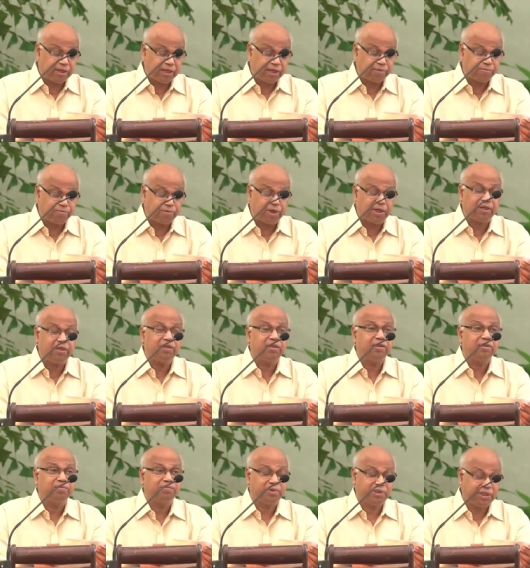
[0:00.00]
have one
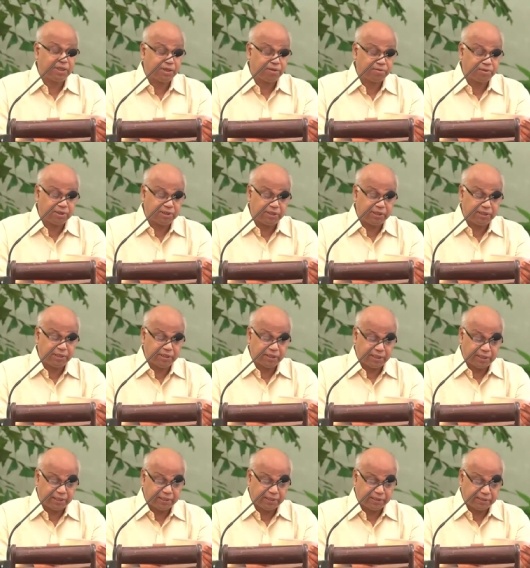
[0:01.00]
without the
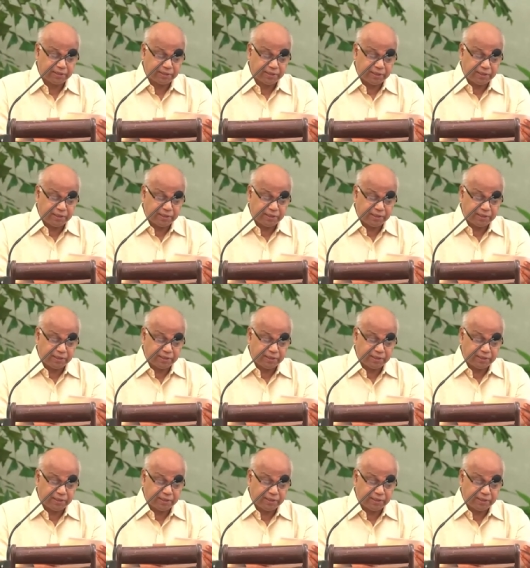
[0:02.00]
other.